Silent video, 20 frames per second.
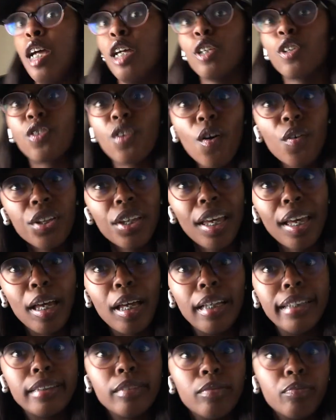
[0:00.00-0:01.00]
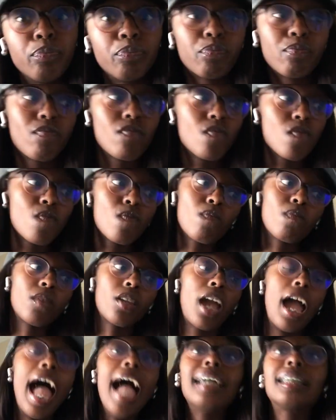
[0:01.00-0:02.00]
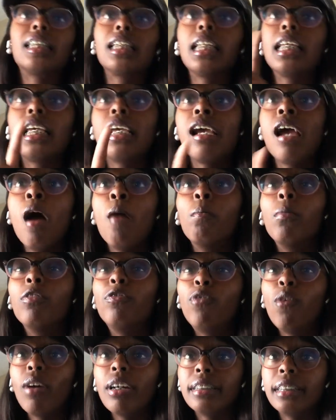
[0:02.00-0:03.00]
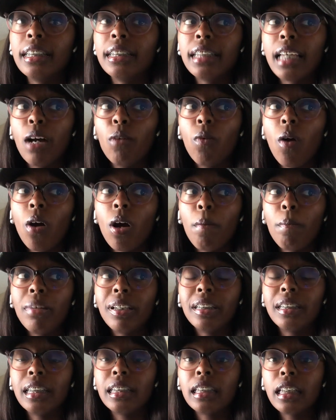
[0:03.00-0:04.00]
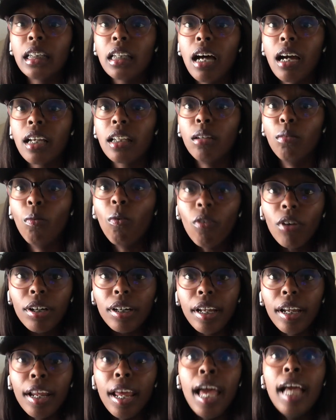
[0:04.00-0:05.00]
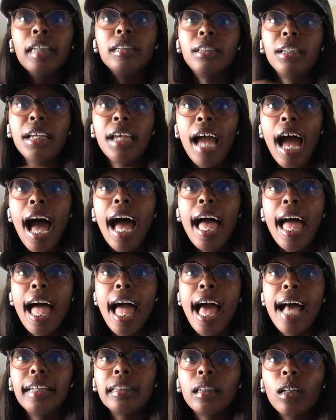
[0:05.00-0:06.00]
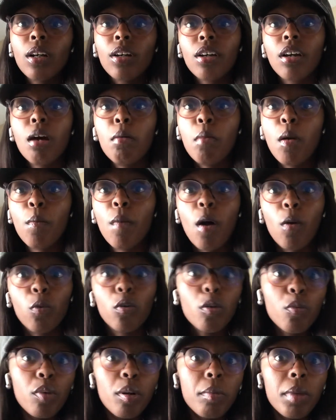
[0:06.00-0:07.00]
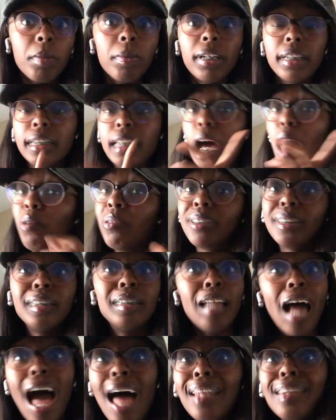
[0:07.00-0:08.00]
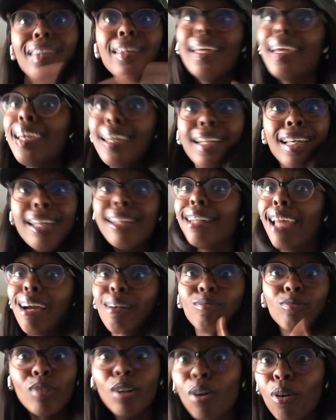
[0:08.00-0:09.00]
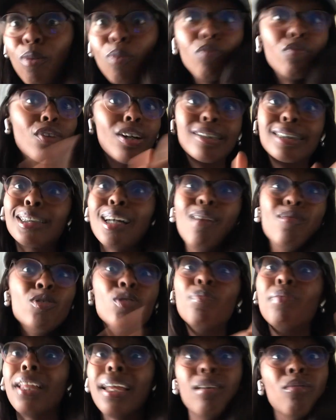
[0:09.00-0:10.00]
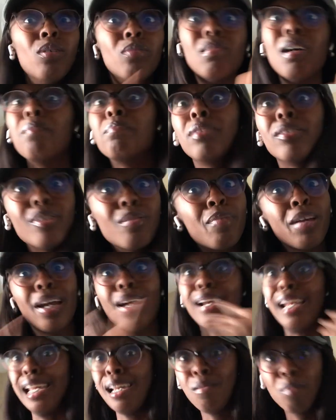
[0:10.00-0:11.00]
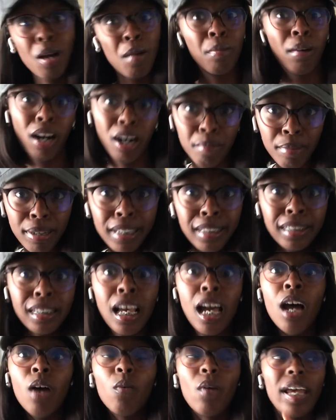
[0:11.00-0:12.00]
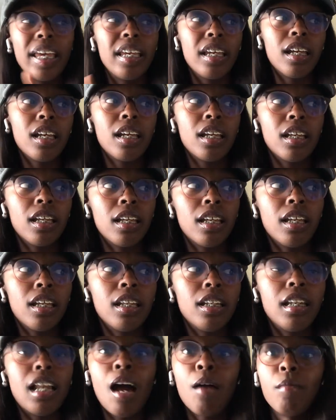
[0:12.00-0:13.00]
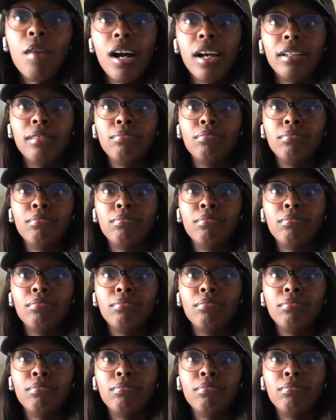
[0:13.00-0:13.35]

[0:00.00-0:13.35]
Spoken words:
So yeah, actually, before sis had woke up at 6 o'clock in the morning, I had asked her to come in my room with me because I was not laying in that room. First off, you playing with my Build-A-Bear and my Barbies. Wait, not mine.